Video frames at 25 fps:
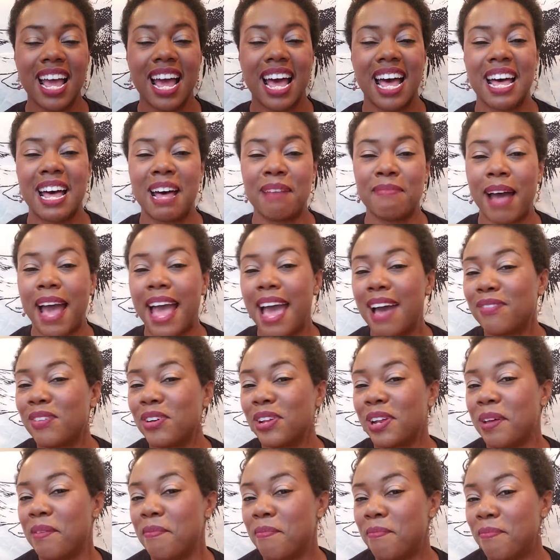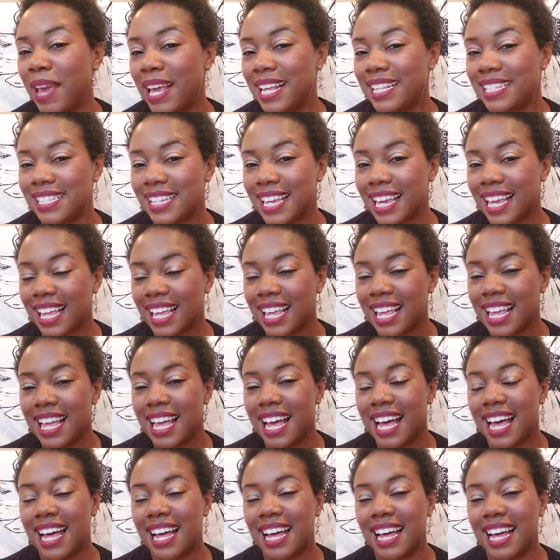I have on a basic
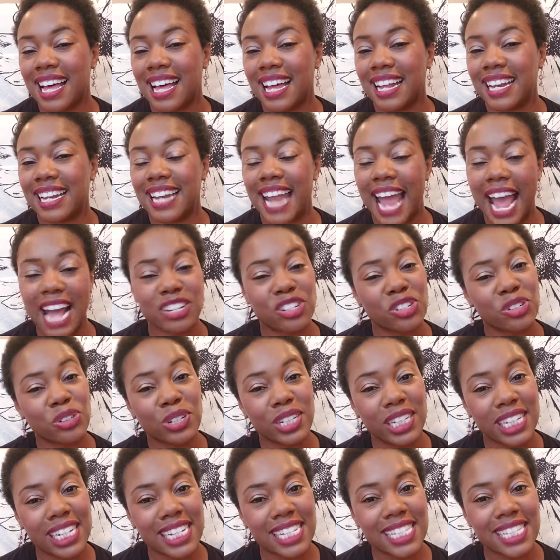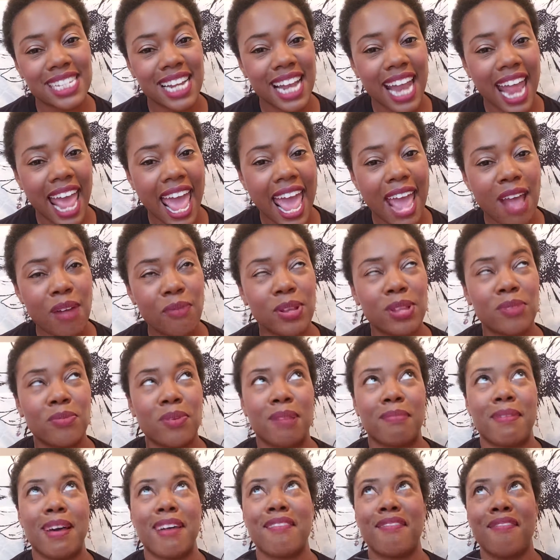natural look today with
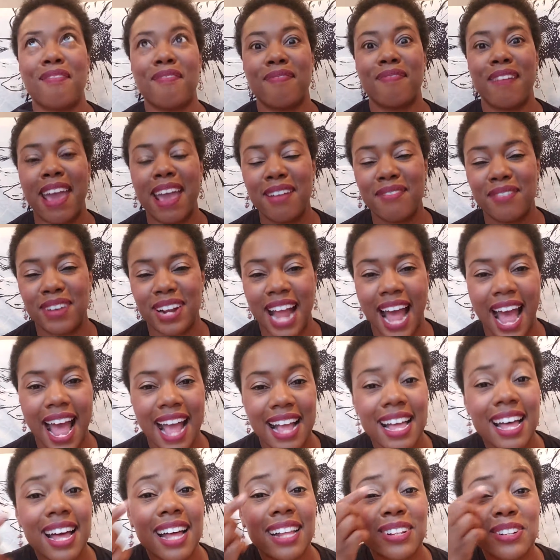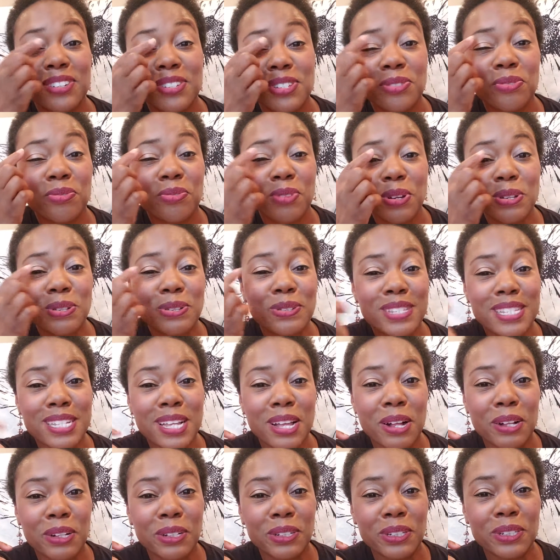one of my favorite eye colors, rose
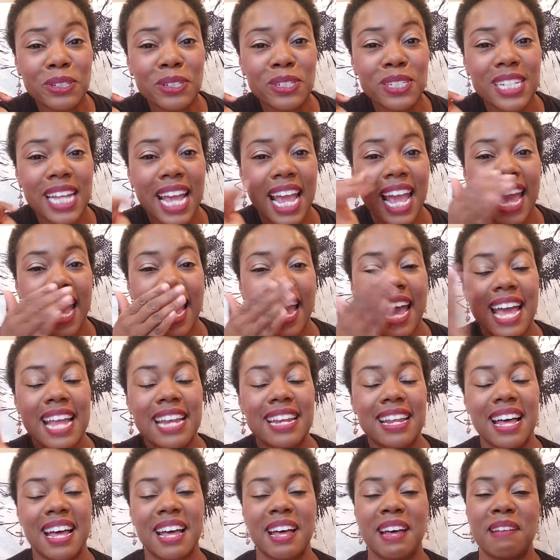gold, and